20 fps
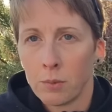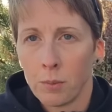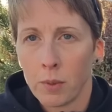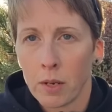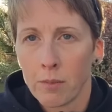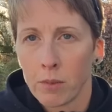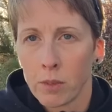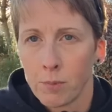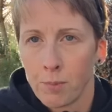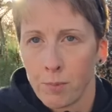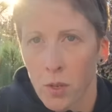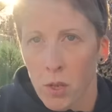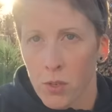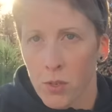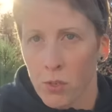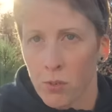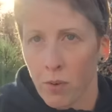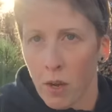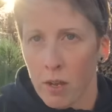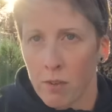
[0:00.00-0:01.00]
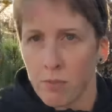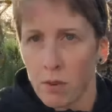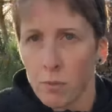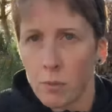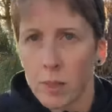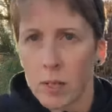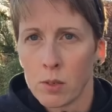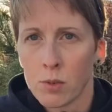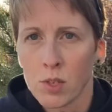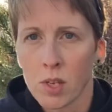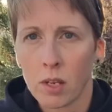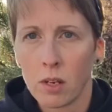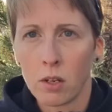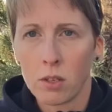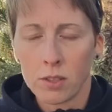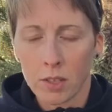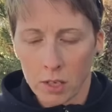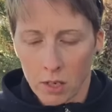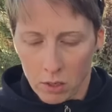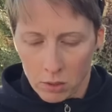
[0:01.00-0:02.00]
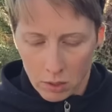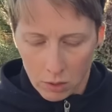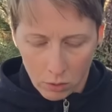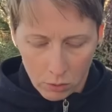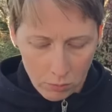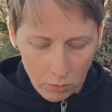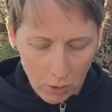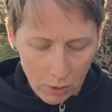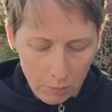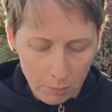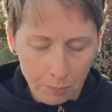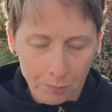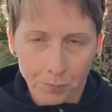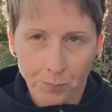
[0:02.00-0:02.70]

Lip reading: Whatever. I'll survive. I've been outside all day. I'll get over it.